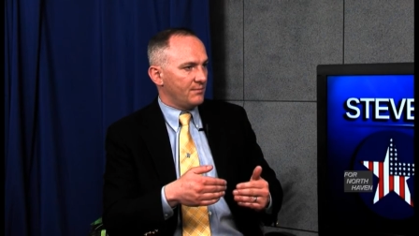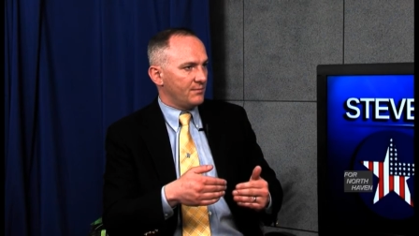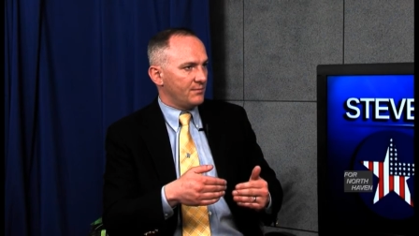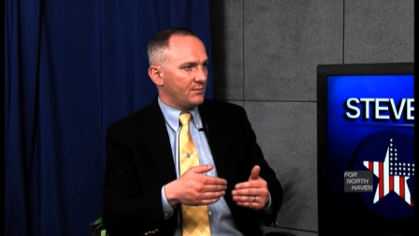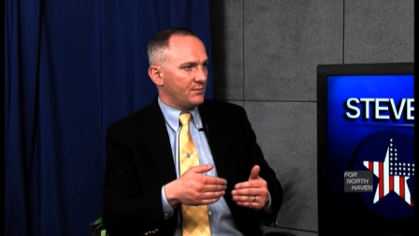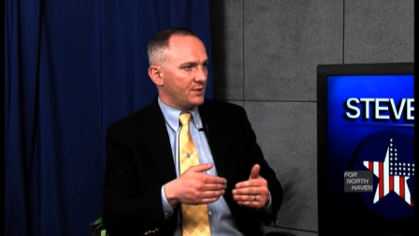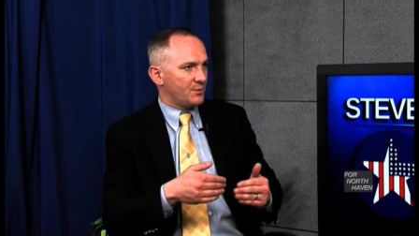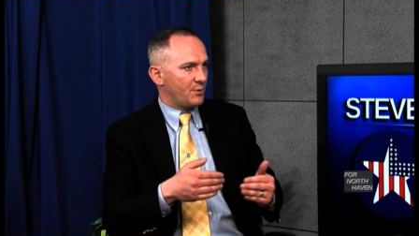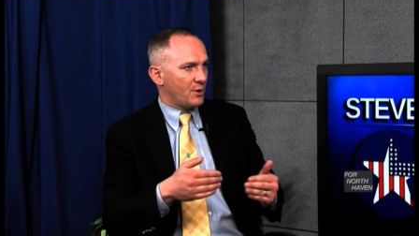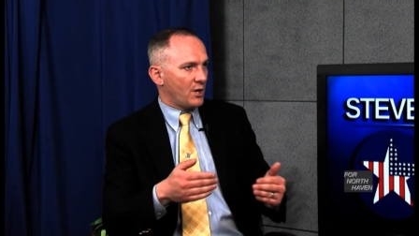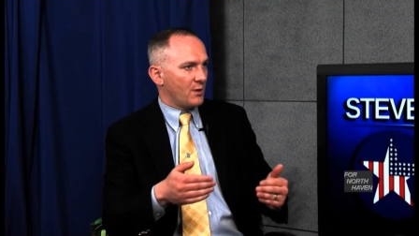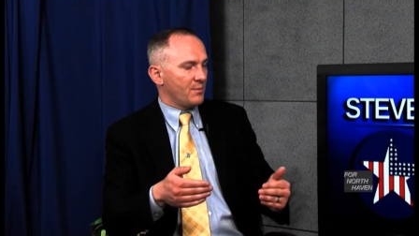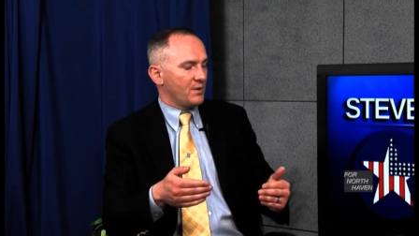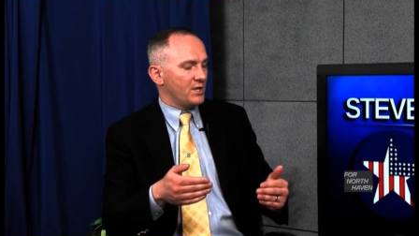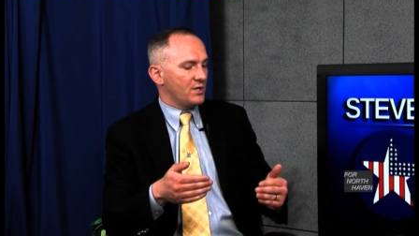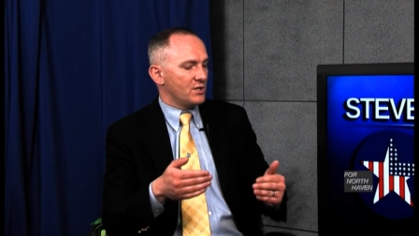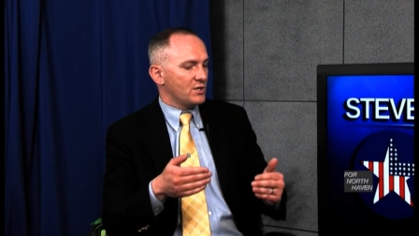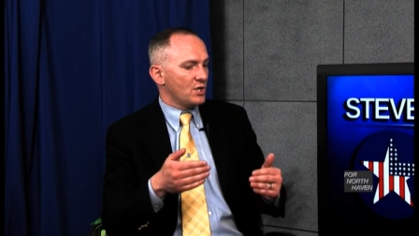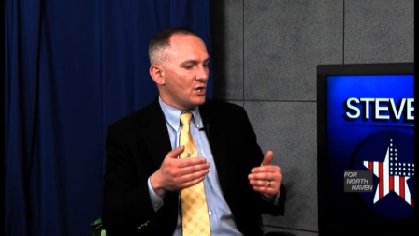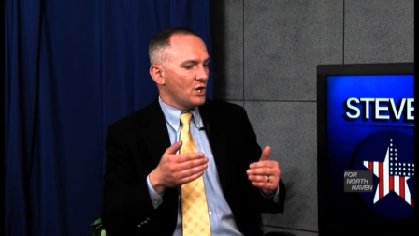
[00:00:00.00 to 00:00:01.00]

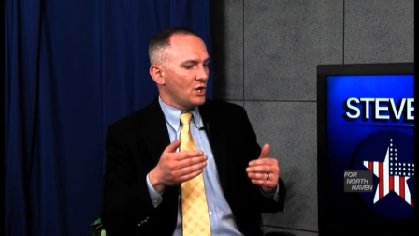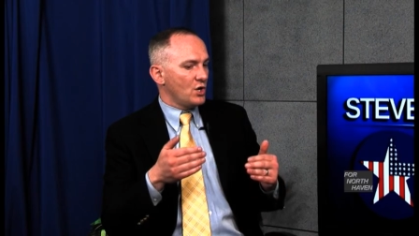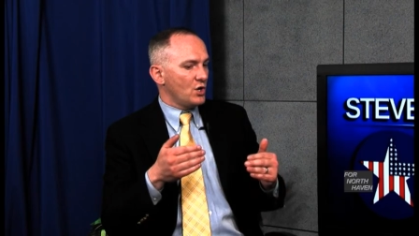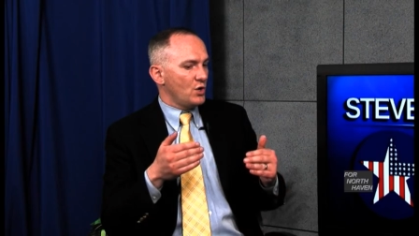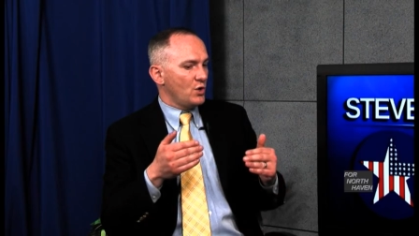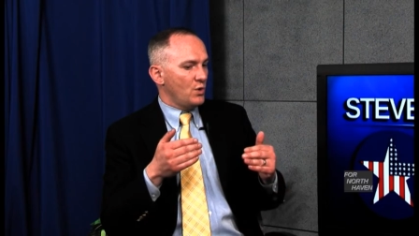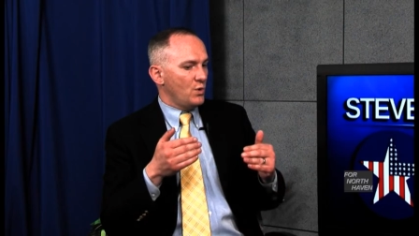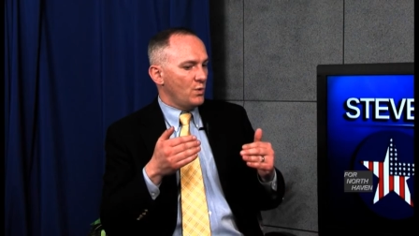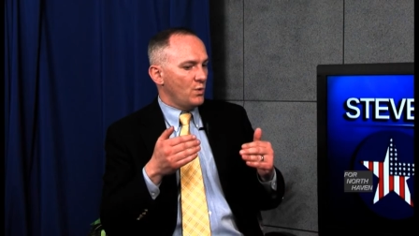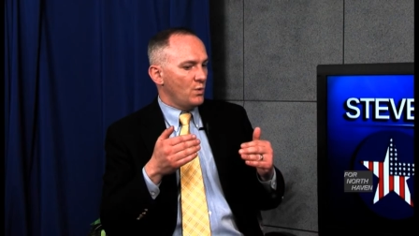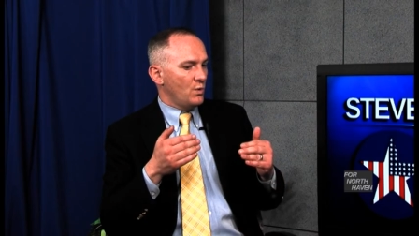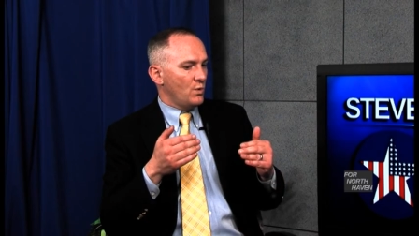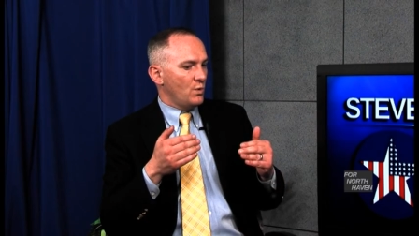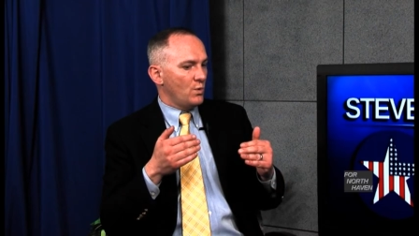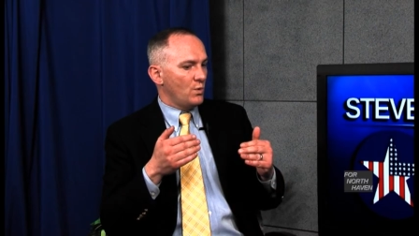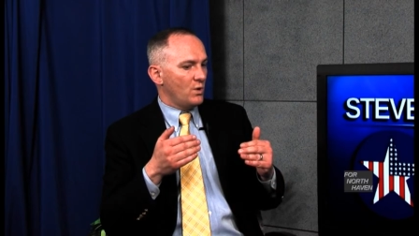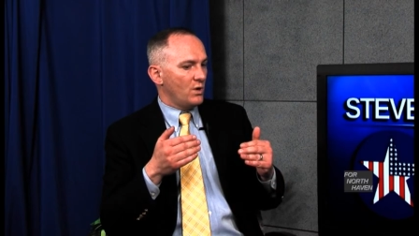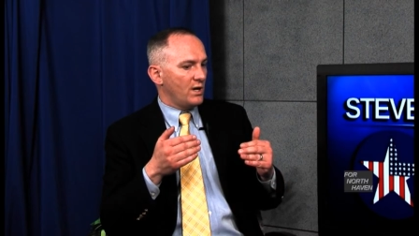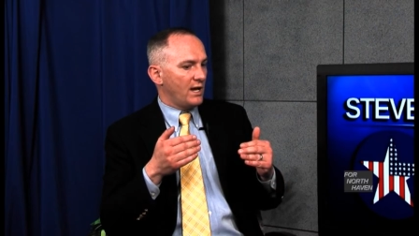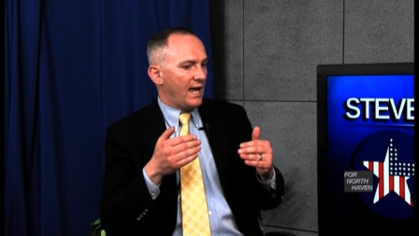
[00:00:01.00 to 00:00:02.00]
department who
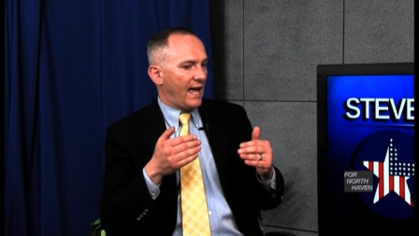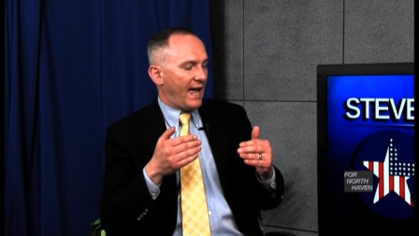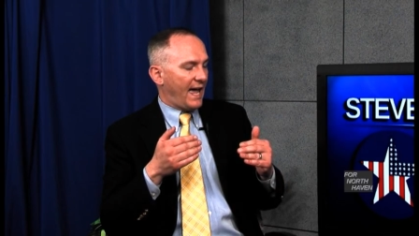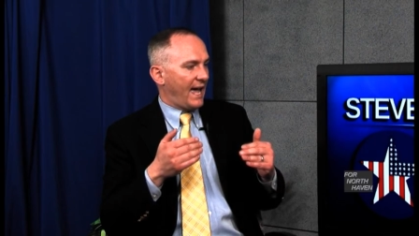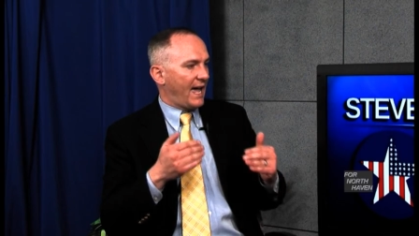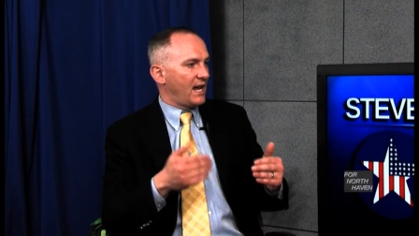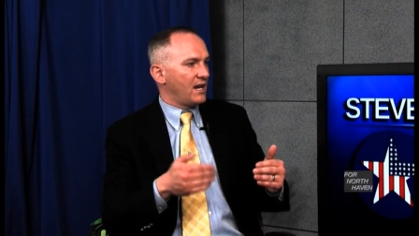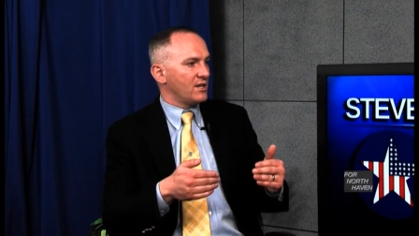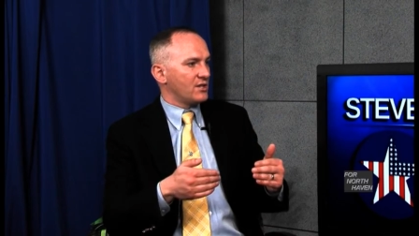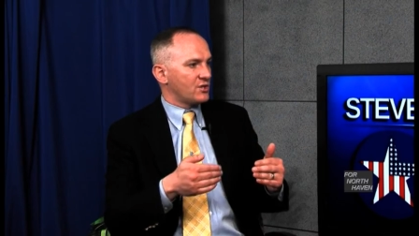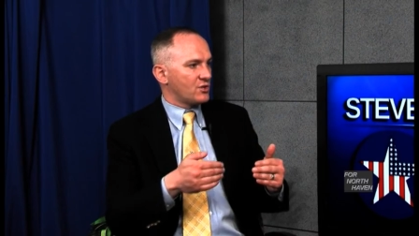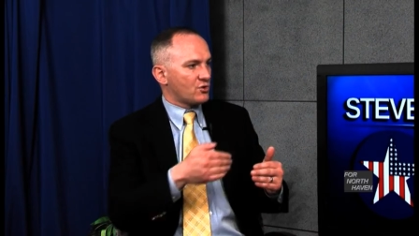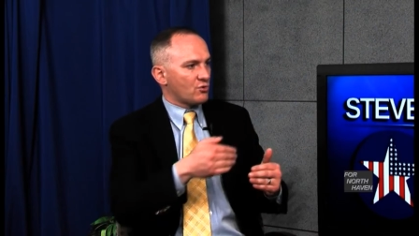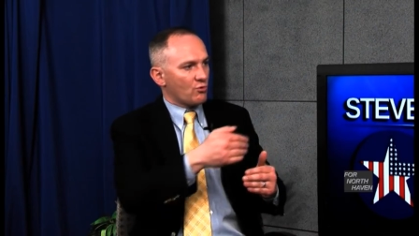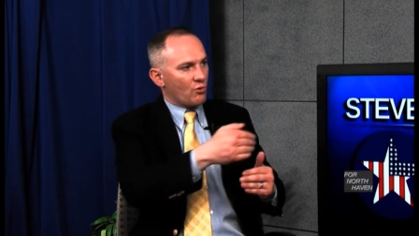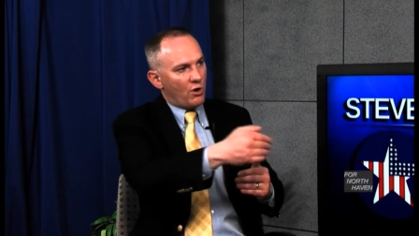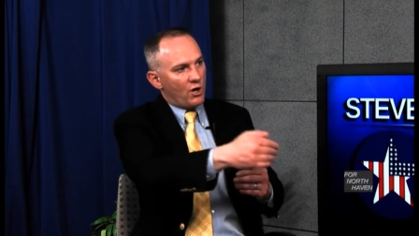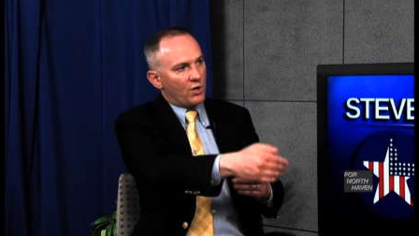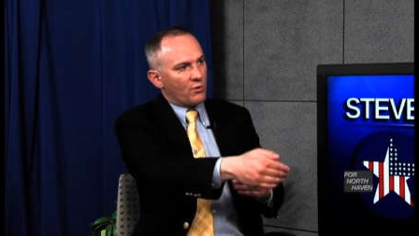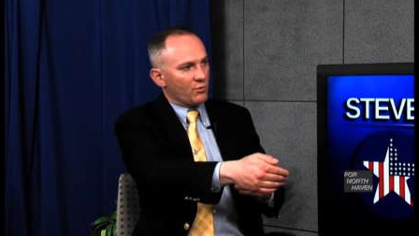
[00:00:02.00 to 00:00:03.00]
had a
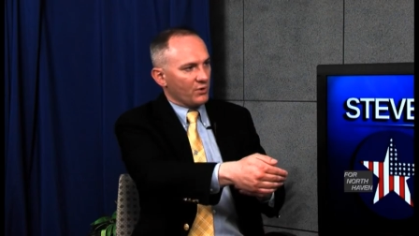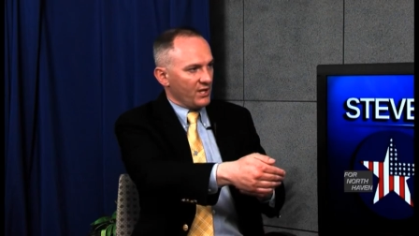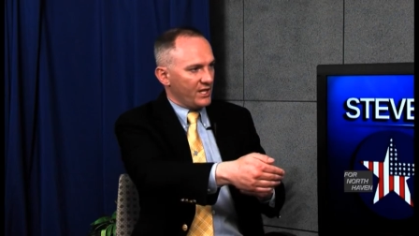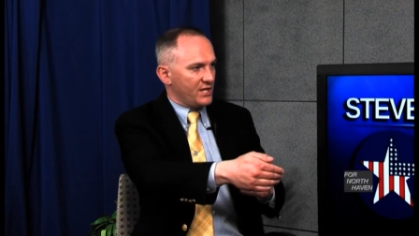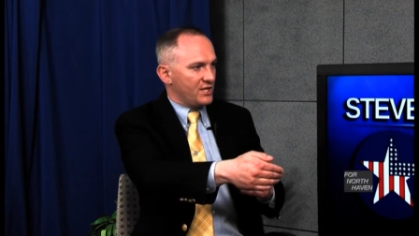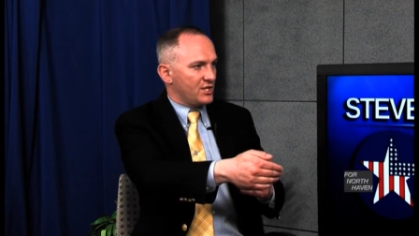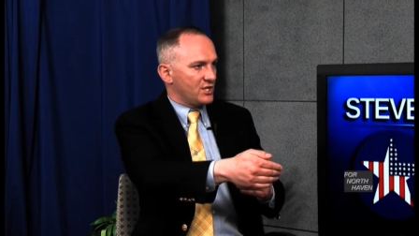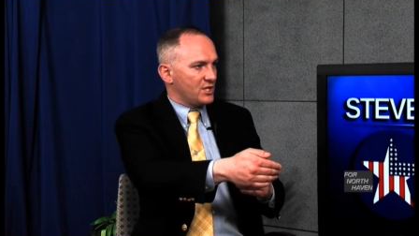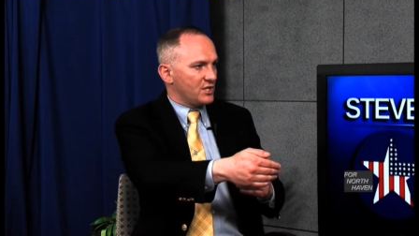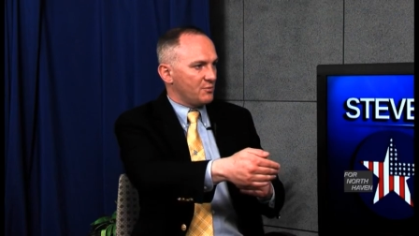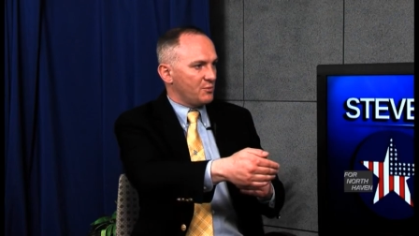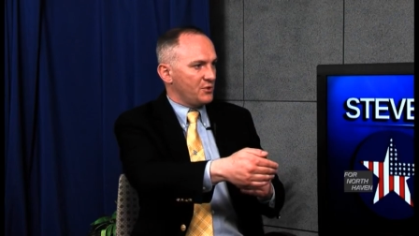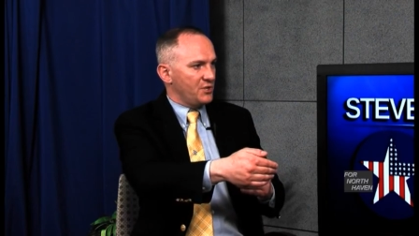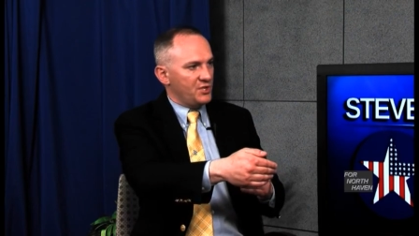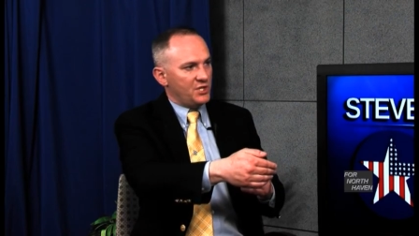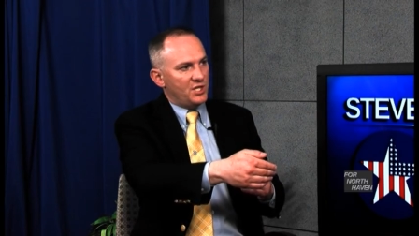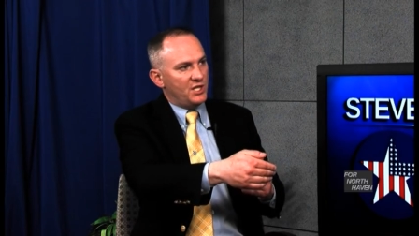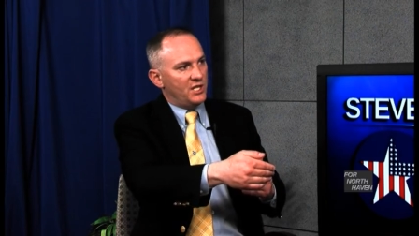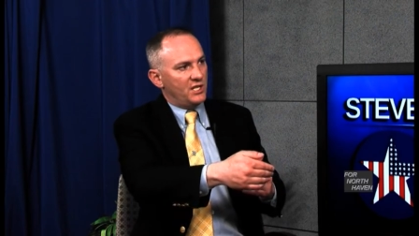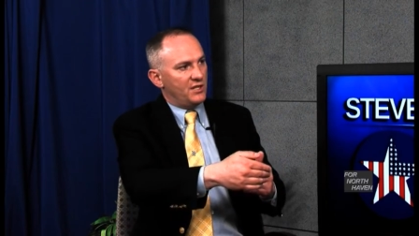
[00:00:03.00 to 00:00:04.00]
strong relationship with
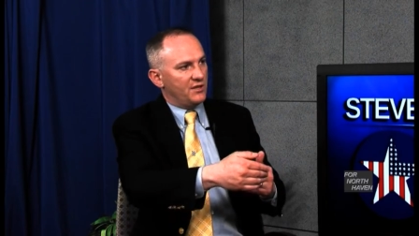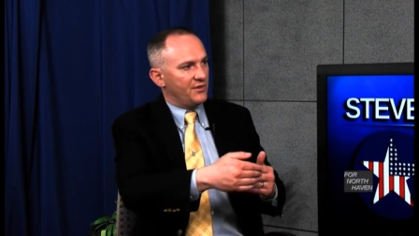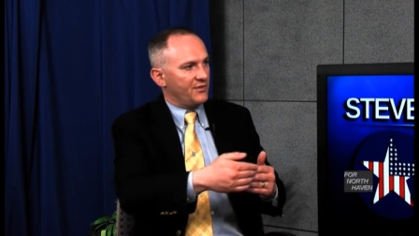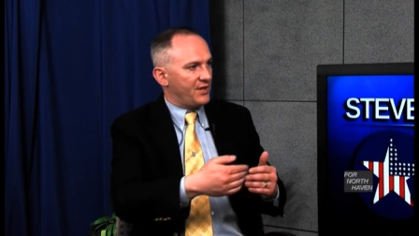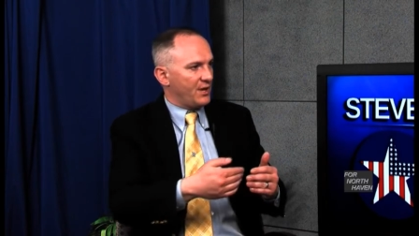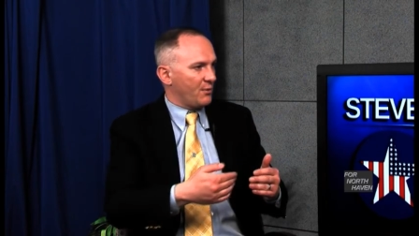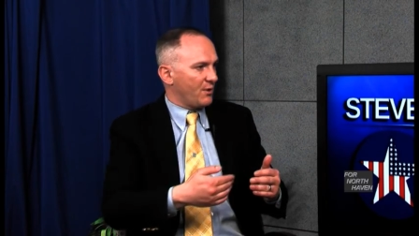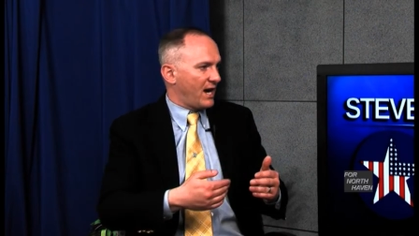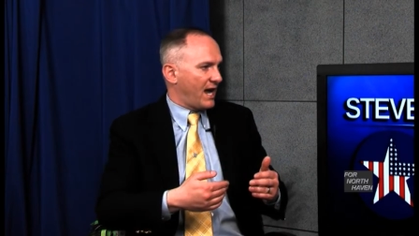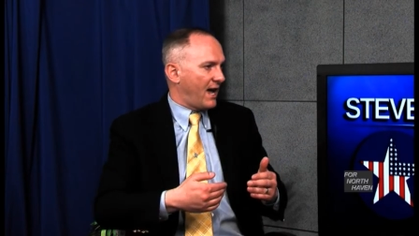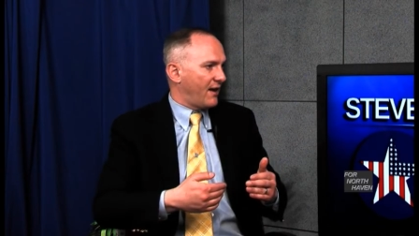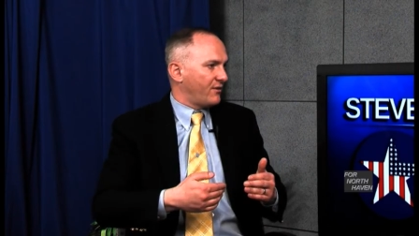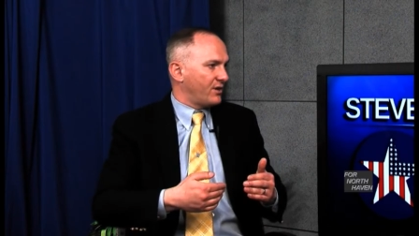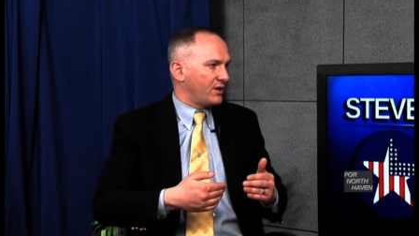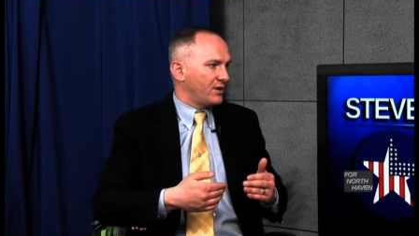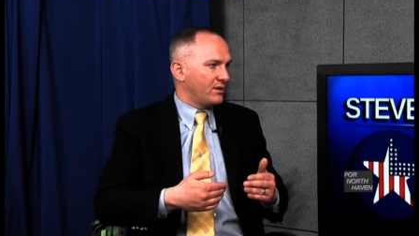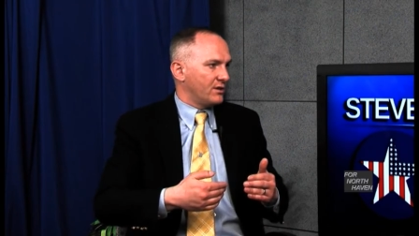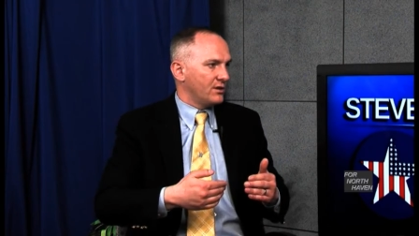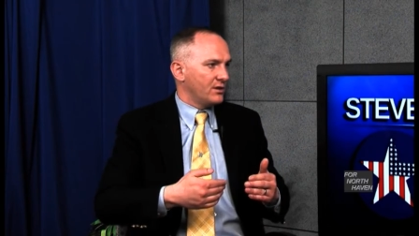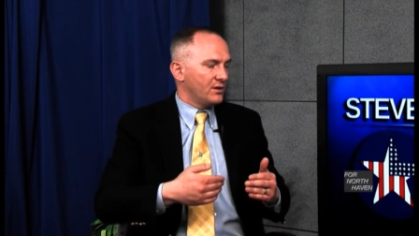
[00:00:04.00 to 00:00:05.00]
GE, that they were
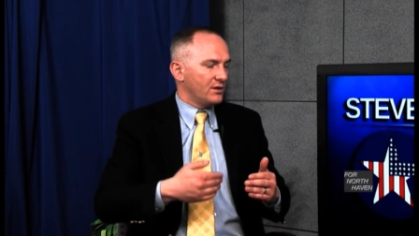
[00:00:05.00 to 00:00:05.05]
having